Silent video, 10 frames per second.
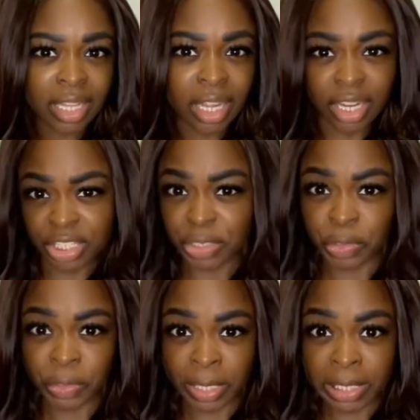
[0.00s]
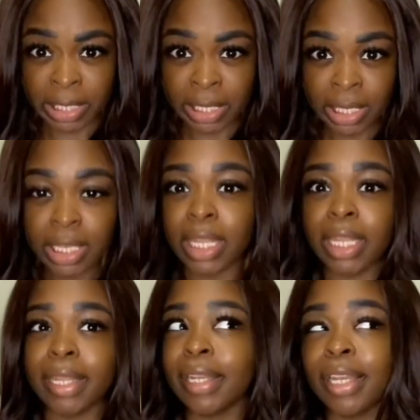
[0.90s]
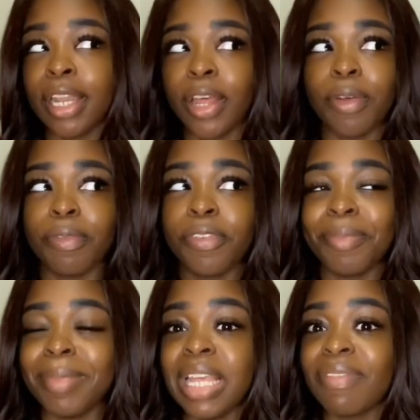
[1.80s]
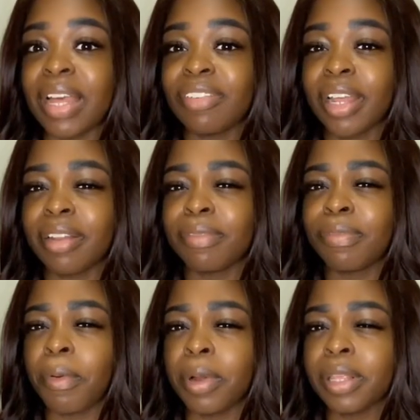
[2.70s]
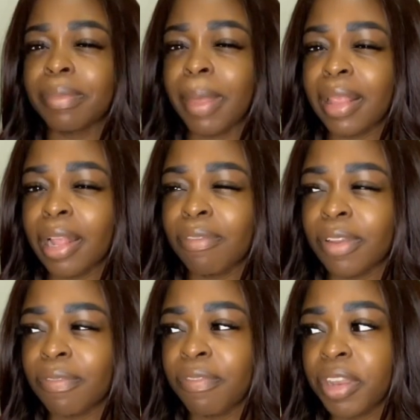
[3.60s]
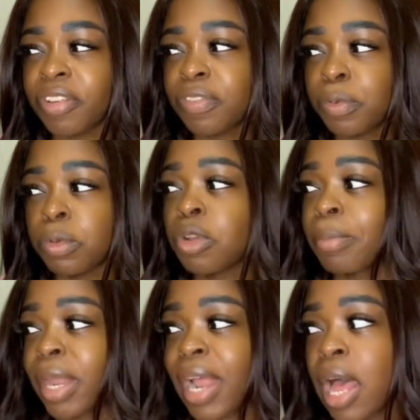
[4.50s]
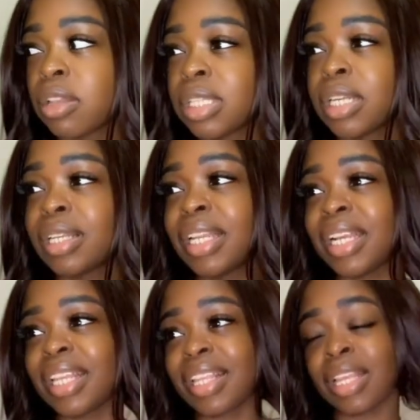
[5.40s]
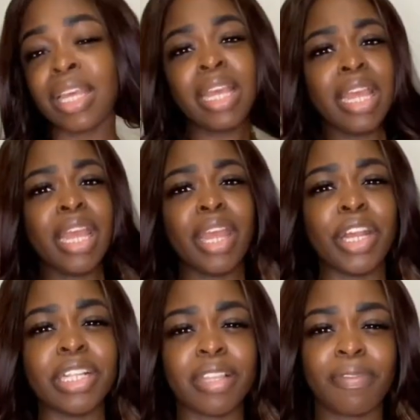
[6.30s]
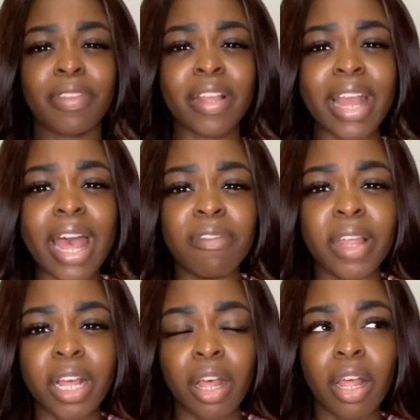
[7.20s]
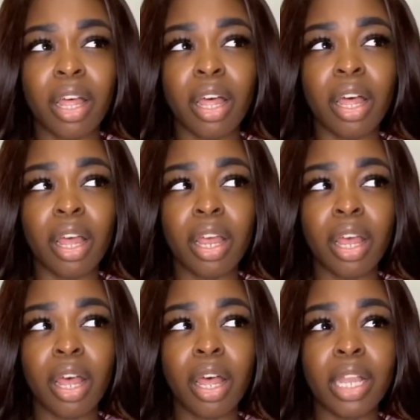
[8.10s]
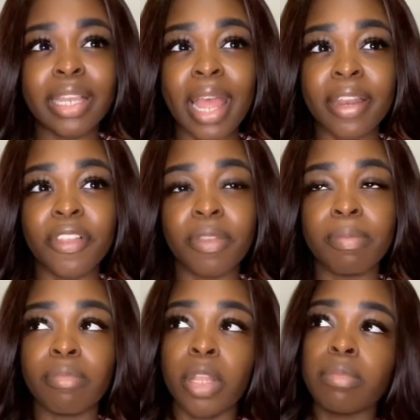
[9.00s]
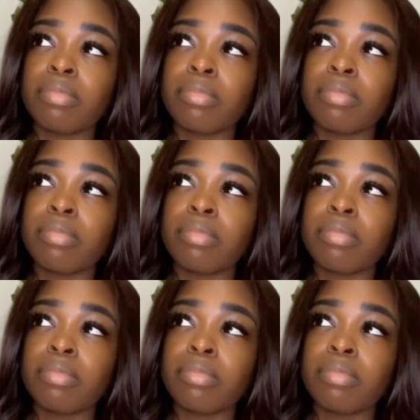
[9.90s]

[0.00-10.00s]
are you crazy? Like, no. For me, if I try to force myself to finish food, no matter how little it is, it hurts. It feels like I have like a tennis, no.